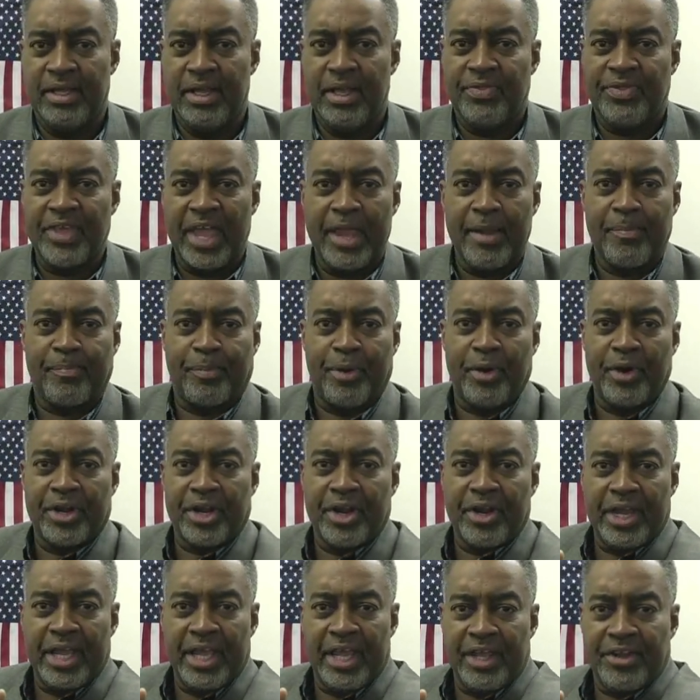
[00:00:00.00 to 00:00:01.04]
They put
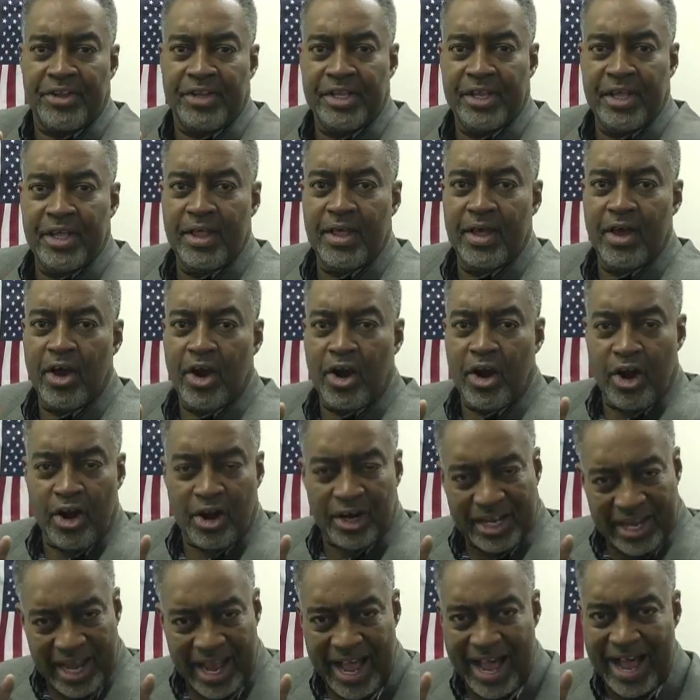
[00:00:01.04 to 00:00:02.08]
her in
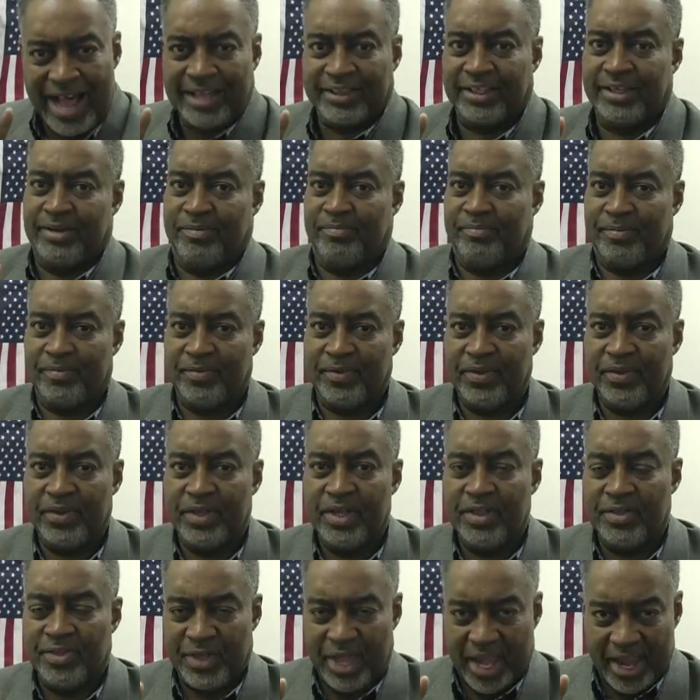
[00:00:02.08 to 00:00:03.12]
her column,
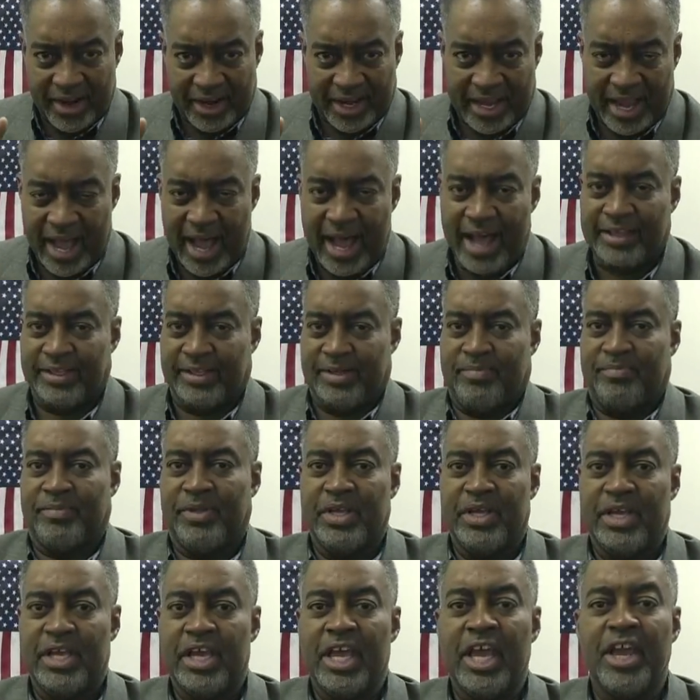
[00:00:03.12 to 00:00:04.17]
their column,
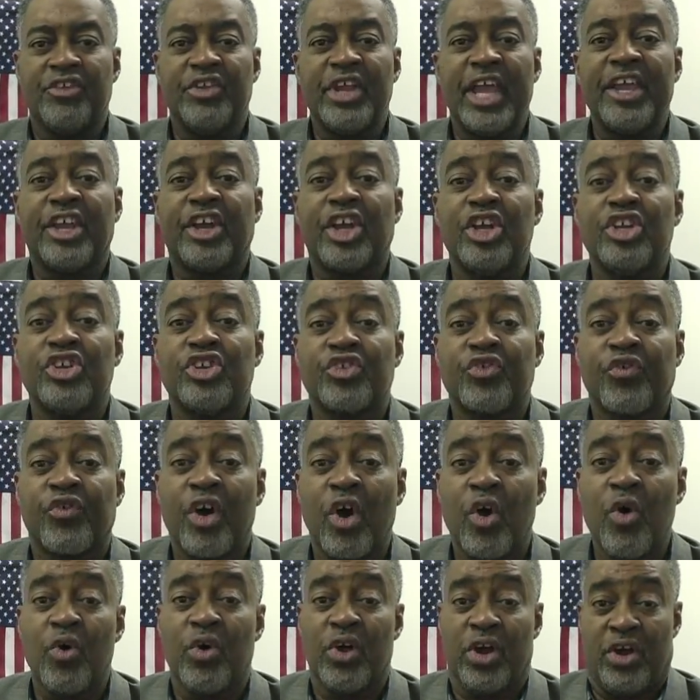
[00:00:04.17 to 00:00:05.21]
and they
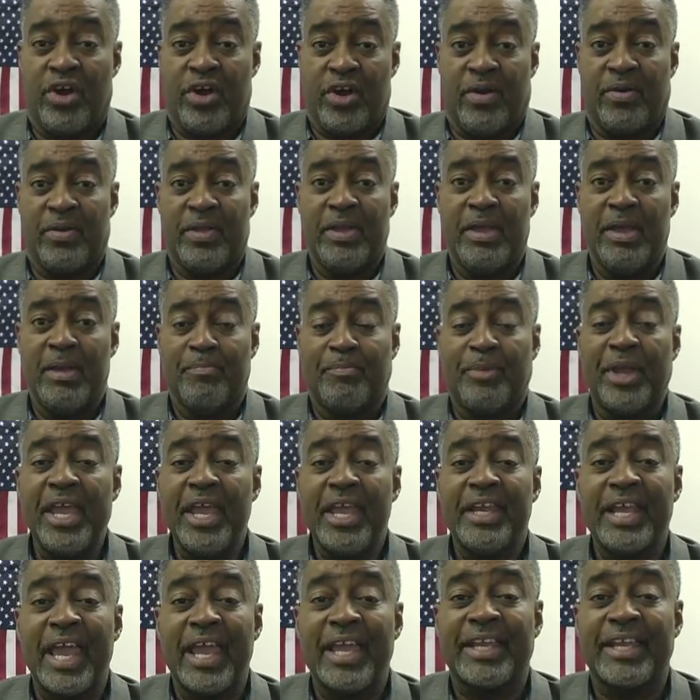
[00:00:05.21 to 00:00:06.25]
control her.
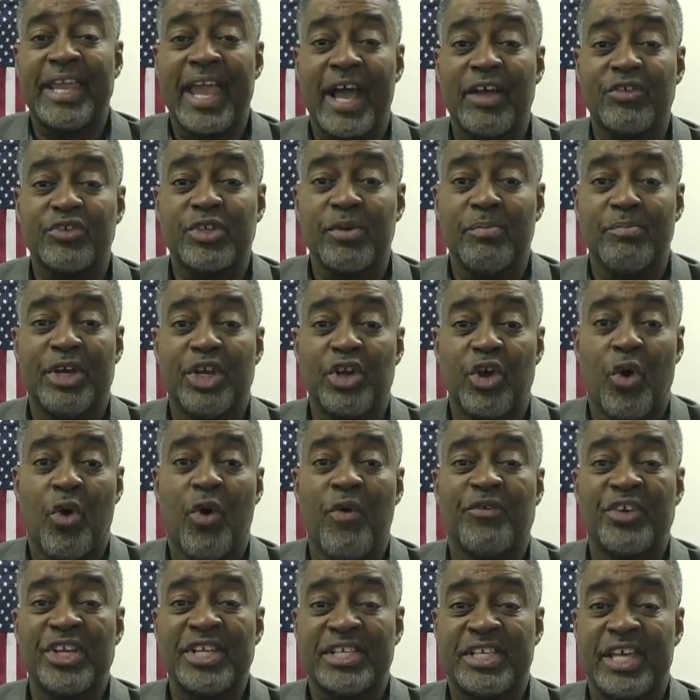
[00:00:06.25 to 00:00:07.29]
Being a councilman
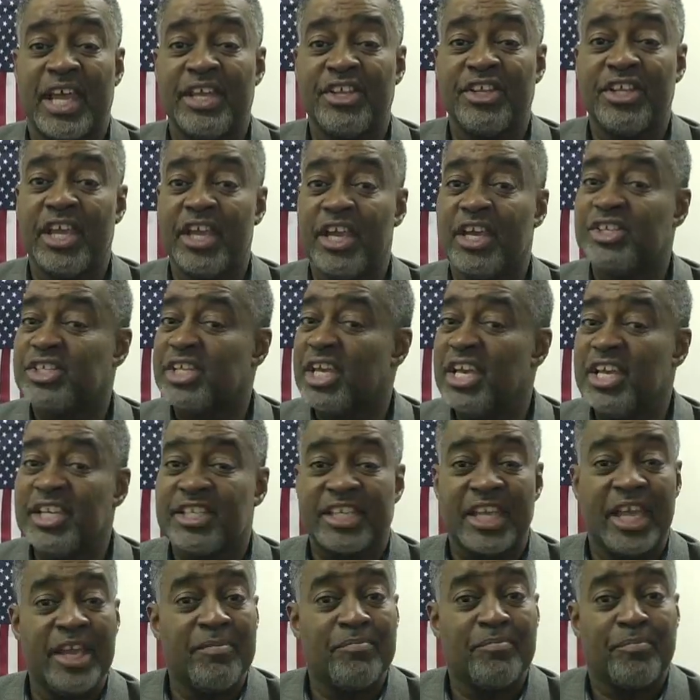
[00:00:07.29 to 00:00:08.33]
over 10 years, it's
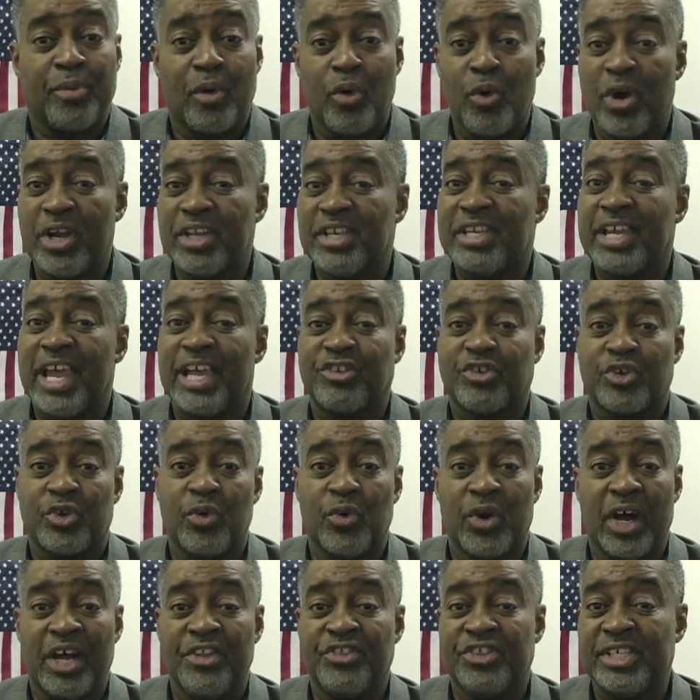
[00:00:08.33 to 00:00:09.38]
important that you
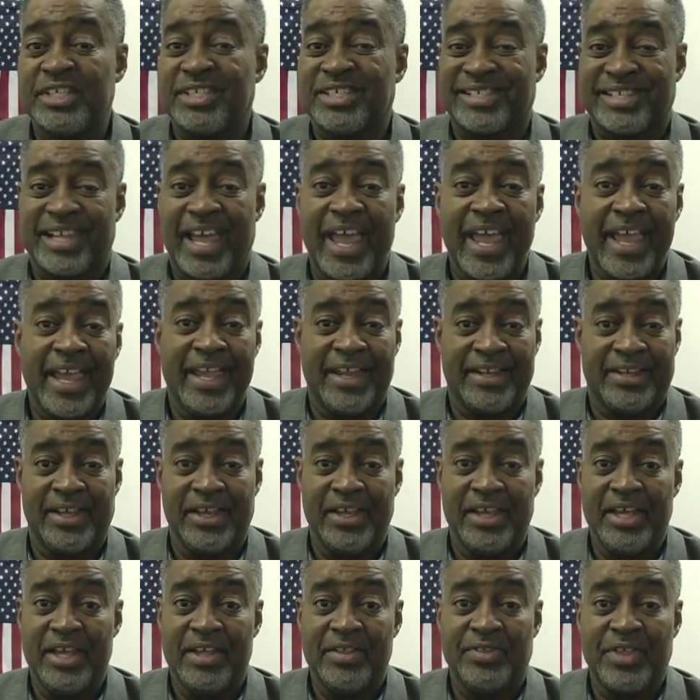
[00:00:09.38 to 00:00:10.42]
understand
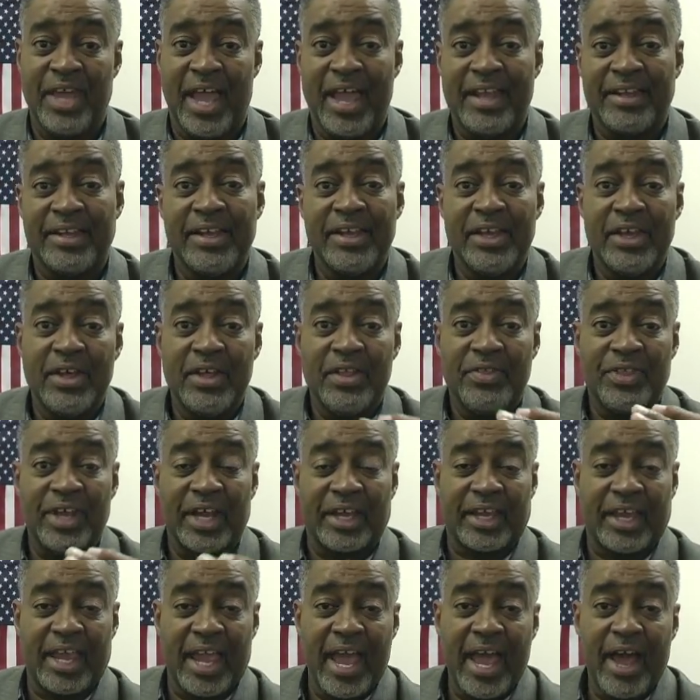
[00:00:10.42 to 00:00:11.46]
that the
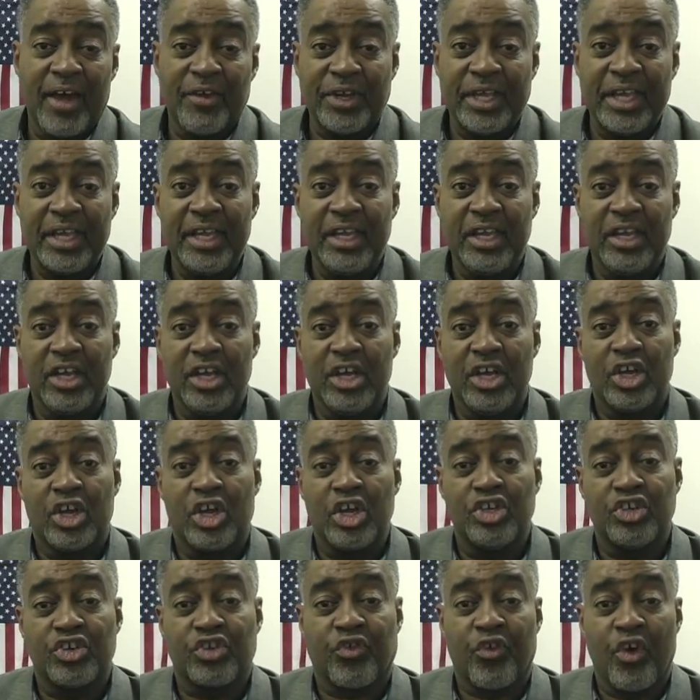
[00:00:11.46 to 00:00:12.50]
county
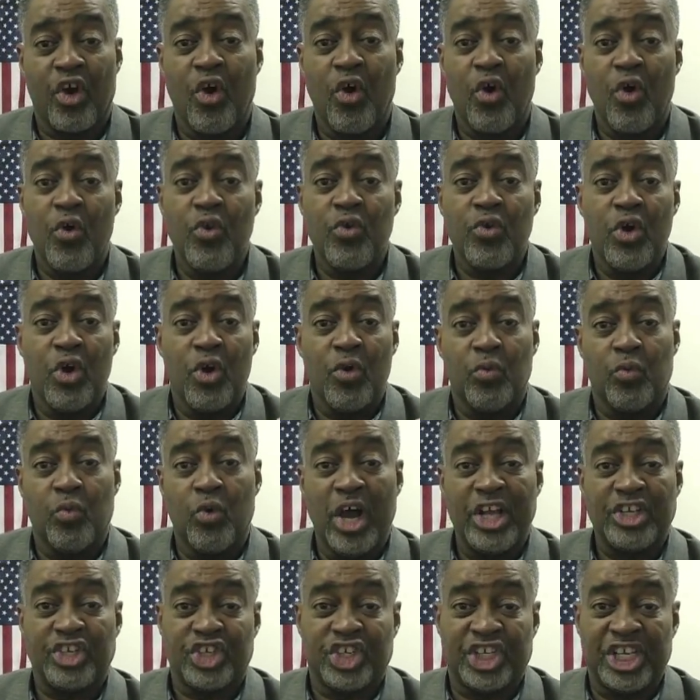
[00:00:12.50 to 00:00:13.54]
control
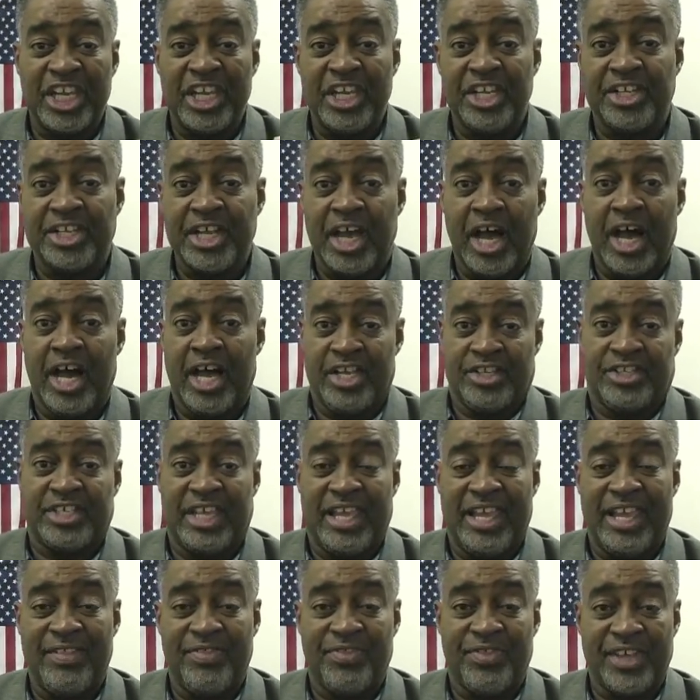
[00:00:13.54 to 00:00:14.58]
what she does.
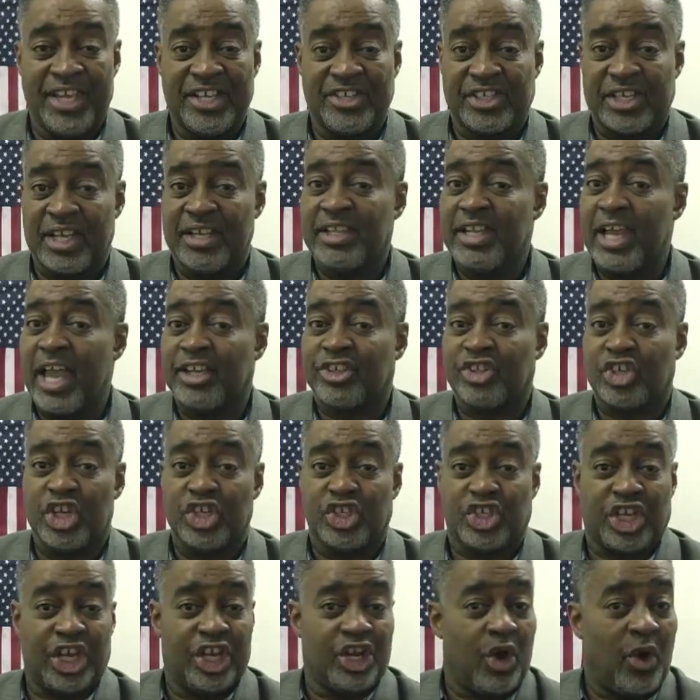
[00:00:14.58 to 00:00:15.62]
In this election,
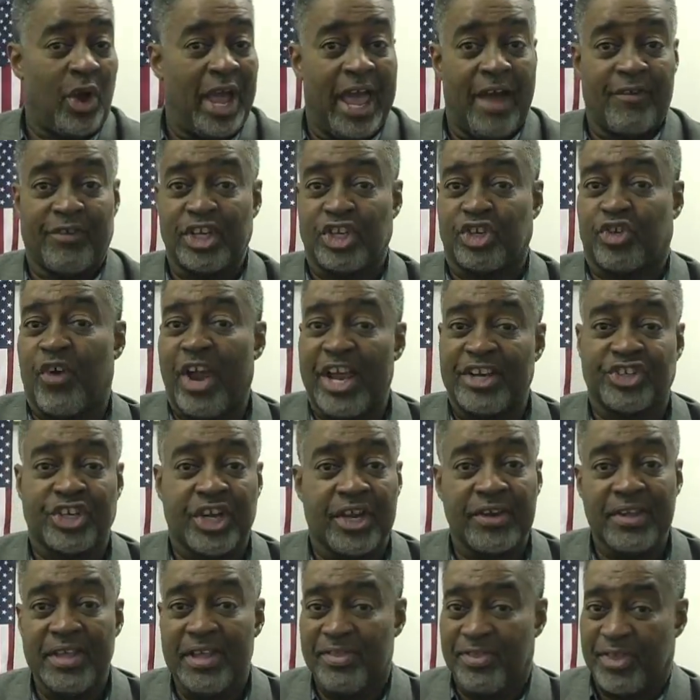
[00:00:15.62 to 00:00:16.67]
she don't have a
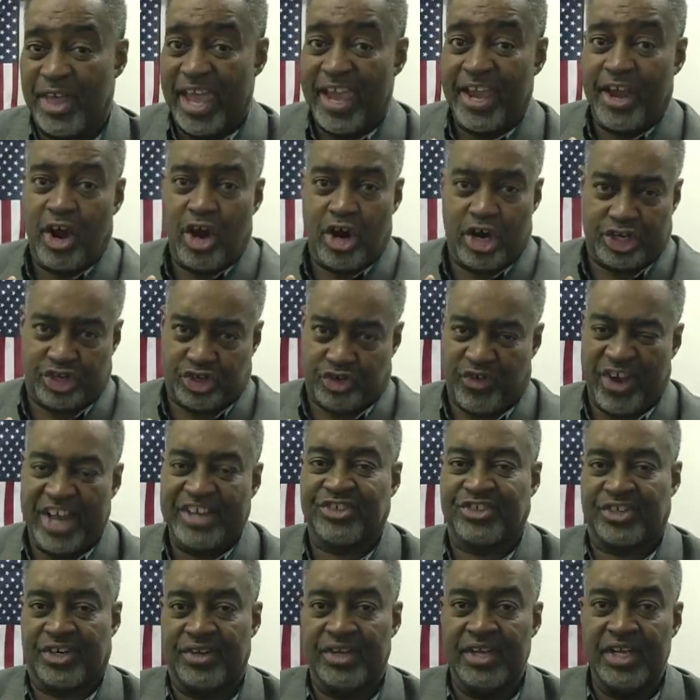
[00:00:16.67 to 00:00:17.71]
treasurer, they are her
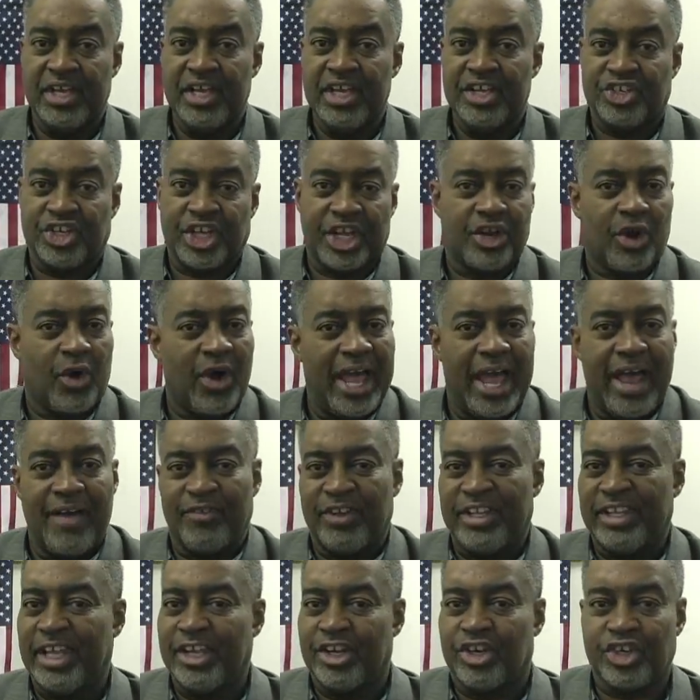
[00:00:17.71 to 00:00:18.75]
treasurer. She don't have
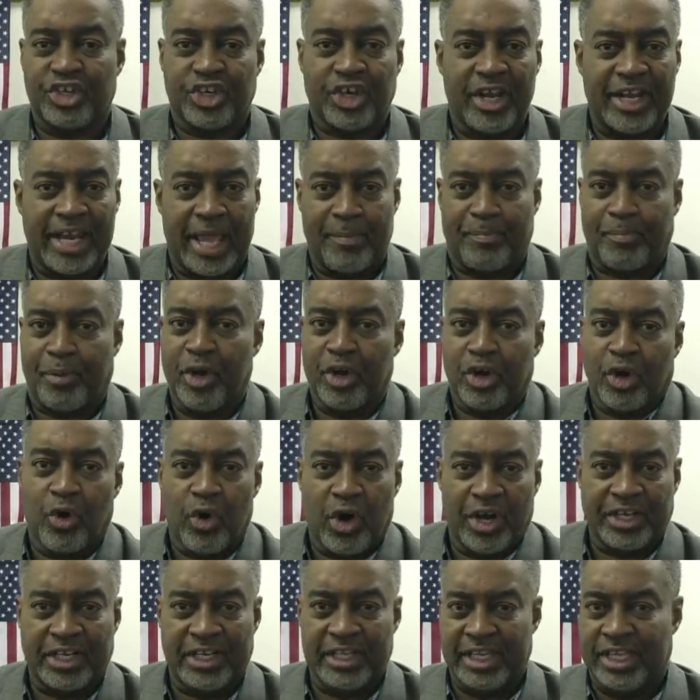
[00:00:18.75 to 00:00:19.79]
literature, they put her
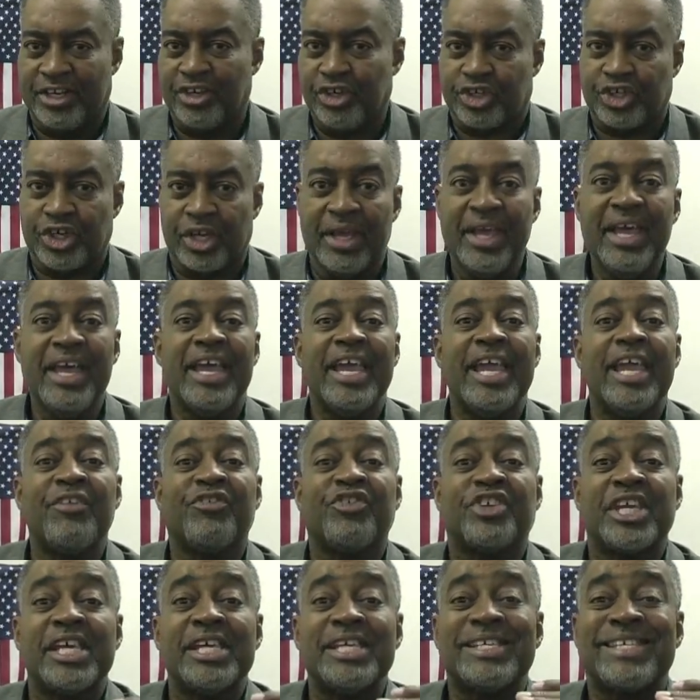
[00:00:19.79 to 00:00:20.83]
on the literature. If
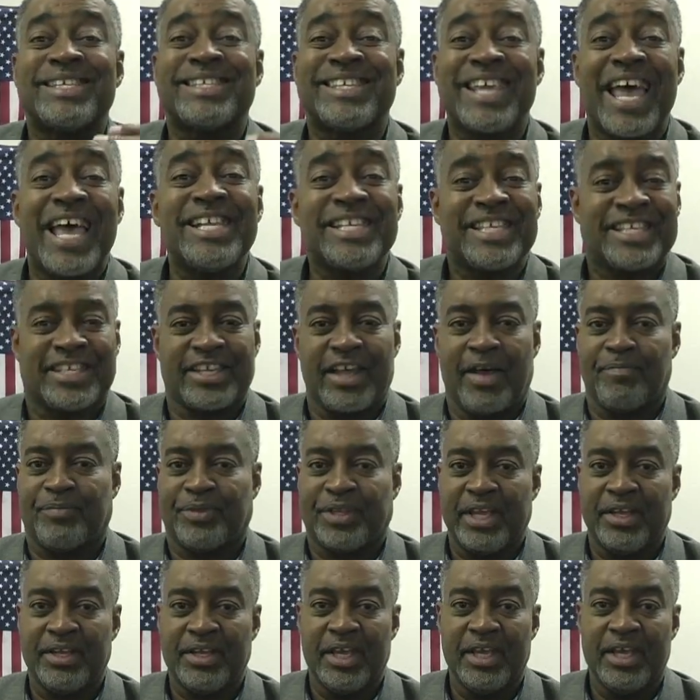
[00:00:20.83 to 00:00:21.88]
she says
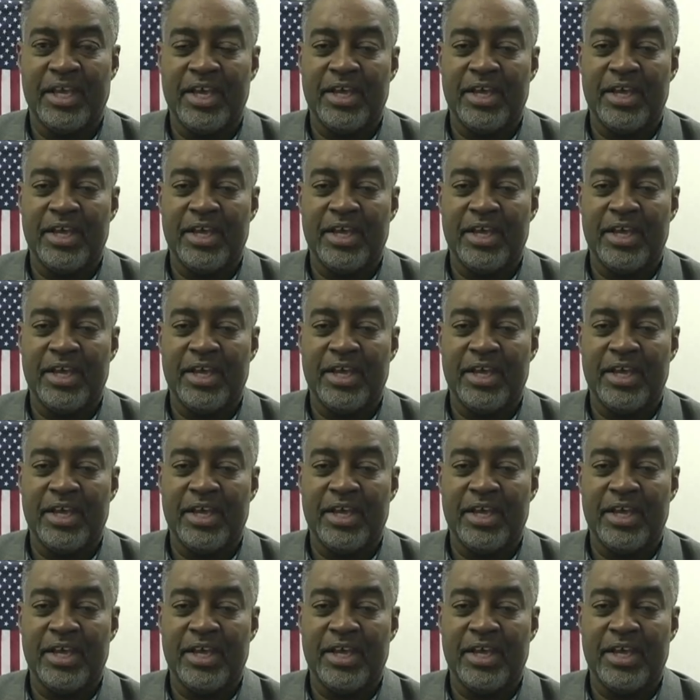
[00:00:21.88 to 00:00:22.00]
something